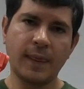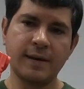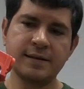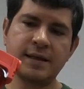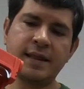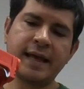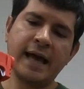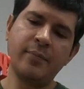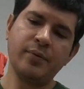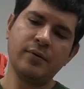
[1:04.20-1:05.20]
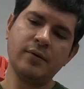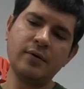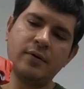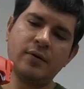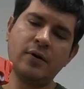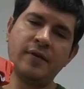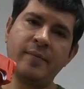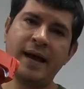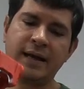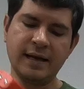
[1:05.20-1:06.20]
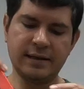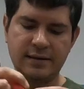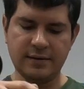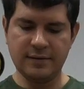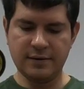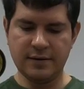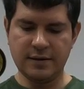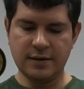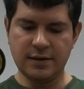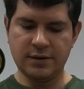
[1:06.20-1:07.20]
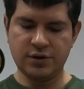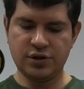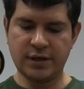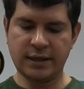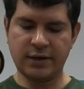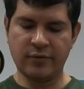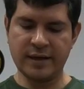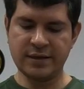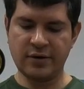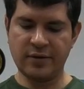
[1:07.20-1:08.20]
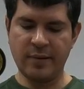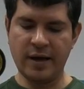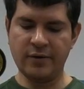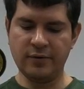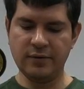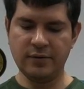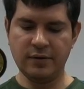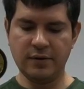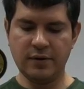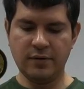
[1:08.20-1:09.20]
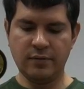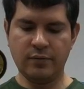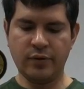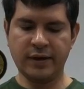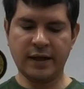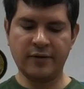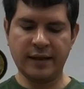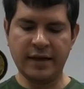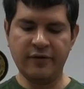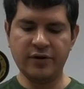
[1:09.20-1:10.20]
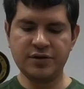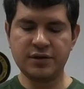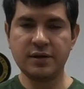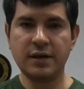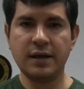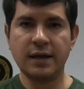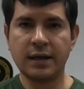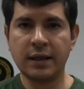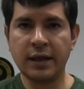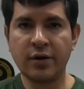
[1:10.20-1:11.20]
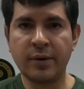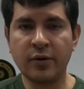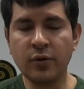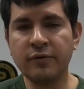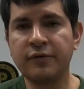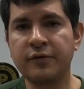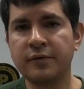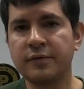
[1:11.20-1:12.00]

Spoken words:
Set the cap on the magnet. Gently rest it on the bottle. Bring down the levers. A little bit of oomph.